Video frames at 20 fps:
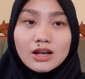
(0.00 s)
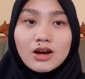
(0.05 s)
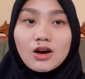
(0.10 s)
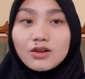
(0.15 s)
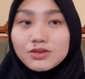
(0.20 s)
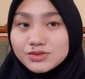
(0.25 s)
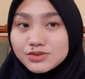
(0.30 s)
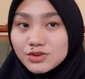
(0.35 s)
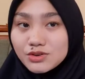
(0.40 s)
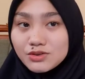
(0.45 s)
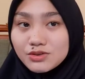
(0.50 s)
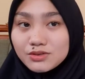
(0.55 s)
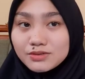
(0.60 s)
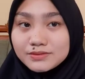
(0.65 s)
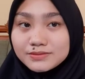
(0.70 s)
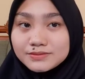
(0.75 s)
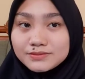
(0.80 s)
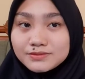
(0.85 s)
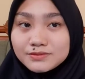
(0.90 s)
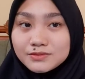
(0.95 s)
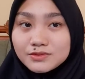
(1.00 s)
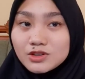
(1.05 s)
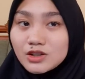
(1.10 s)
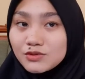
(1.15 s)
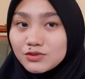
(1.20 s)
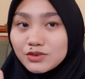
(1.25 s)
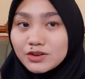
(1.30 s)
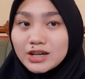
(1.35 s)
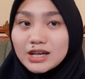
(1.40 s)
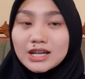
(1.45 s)
Also,
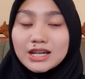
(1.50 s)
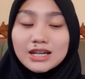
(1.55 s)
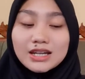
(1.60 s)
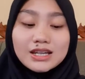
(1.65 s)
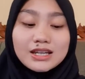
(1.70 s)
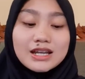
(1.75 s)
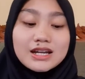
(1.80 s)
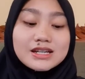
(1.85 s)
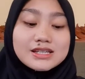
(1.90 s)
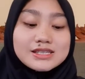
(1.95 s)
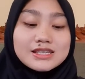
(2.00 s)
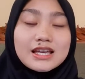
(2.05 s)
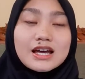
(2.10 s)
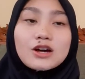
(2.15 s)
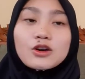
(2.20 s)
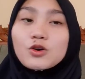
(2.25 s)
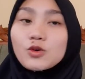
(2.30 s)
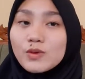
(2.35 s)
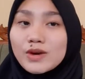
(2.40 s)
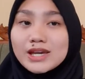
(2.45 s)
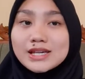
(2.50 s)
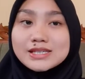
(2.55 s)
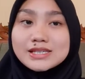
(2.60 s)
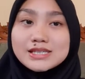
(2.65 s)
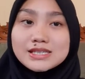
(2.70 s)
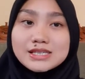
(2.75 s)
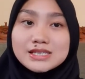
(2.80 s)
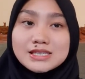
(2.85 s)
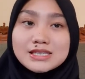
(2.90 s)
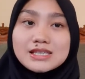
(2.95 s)
don't forget it, there is a
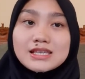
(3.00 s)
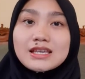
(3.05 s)
quiz